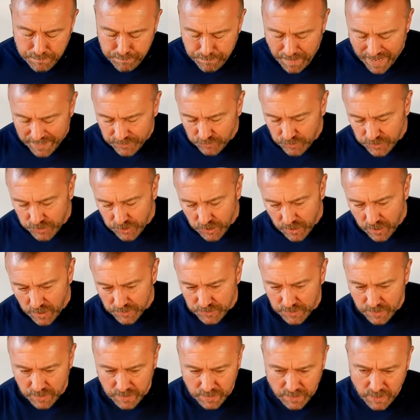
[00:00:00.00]
battery
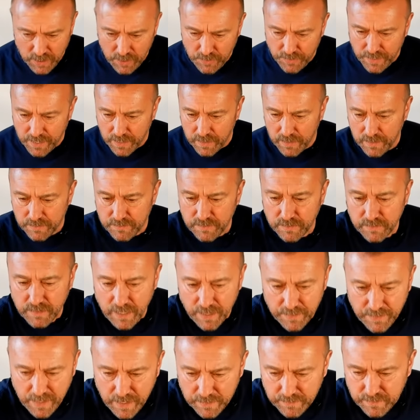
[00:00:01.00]
charger unit. Let's just
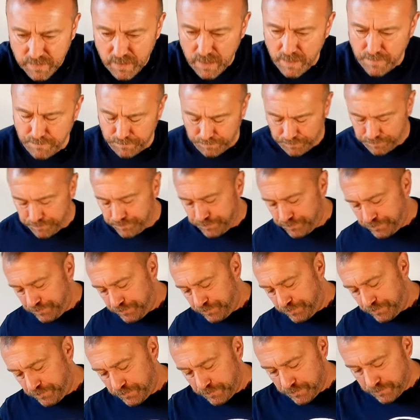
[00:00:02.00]
get that done.
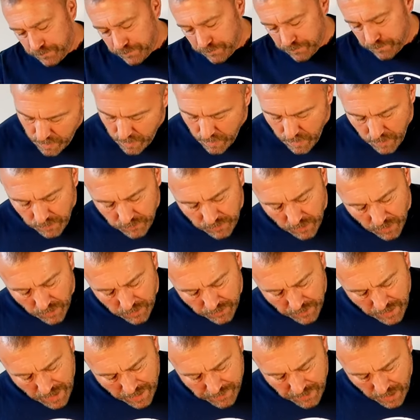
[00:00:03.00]

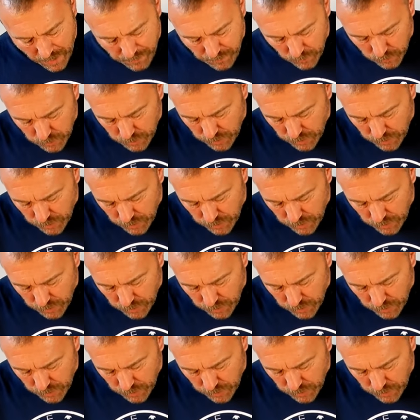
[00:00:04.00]
So now the overall